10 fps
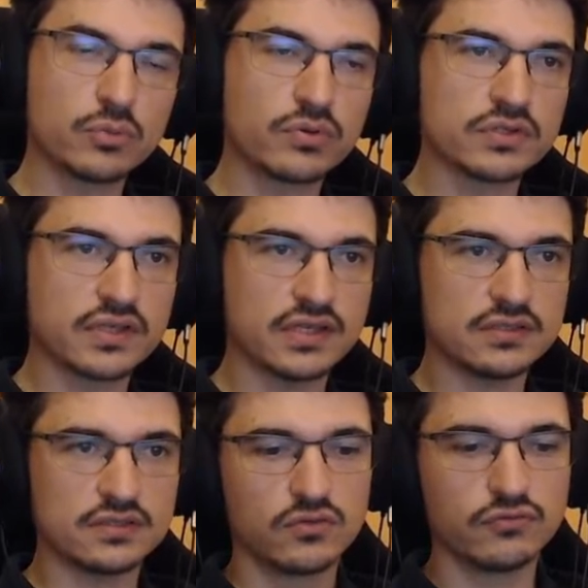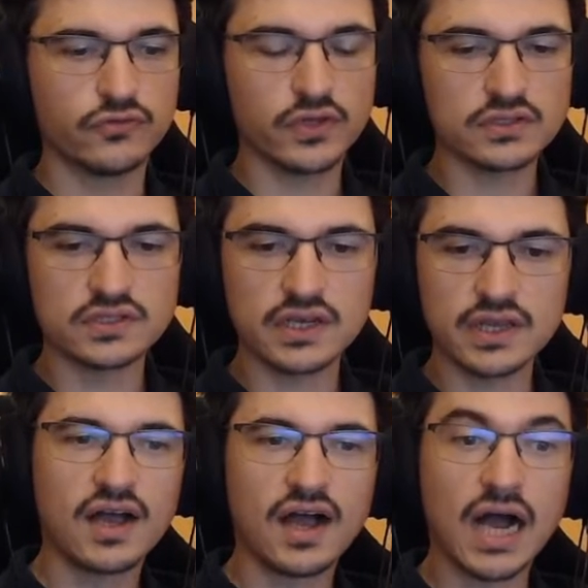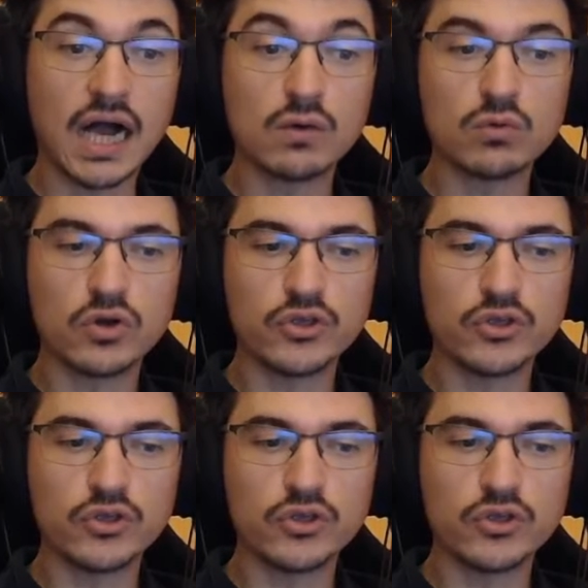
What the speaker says: process to first select how